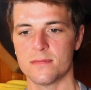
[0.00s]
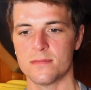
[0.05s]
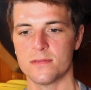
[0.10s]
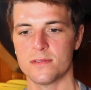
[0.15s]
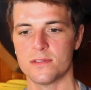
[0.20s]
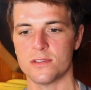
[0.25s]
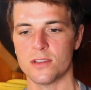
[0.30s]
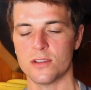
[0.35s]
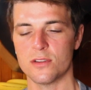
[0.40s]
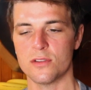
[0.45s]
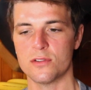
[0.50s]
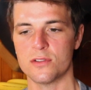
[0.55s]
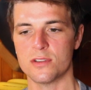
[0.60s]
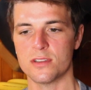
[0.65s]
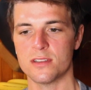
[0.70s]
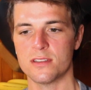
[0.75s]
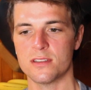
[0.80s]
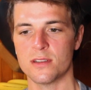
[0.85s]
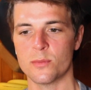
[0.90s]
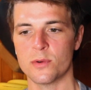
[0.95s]
It's not
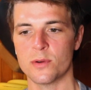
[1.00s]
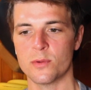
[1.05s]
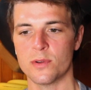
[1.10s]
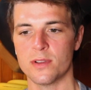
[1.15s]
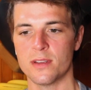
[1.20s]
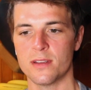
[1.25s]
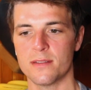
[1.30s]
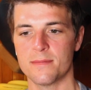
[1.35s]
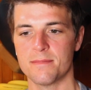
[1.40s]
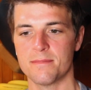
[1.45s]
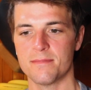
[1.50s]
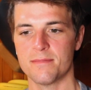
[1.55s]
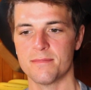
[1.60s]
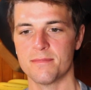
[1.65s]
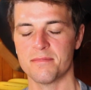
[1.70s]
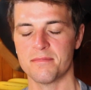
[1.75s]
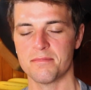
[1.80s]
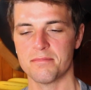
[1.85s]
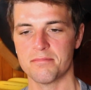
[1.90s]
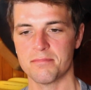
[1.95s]
usually somewhere we
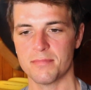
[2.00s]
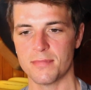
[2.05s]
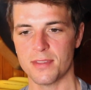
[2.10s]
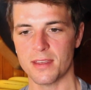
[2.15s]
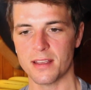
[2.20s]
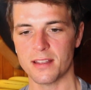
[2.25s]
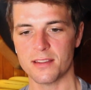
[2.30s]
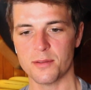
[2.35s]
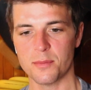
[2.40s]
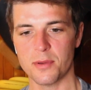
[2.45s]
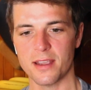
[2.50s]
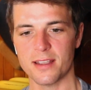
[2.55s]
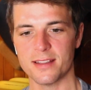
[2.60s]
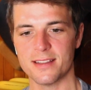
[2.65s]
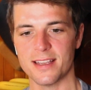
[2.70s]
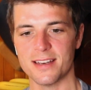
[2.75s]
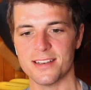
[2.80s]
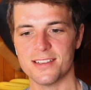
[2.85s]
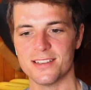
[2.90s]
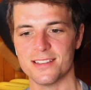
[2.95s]
think to pay
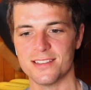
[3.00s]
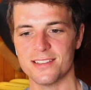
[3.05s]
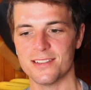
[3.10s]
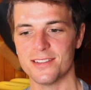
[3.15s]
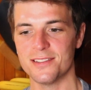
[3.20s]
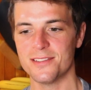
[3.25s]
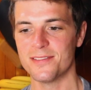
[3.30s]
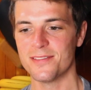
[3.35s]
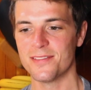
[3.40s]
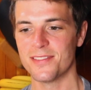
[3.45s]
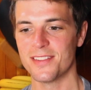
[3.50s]
attention to,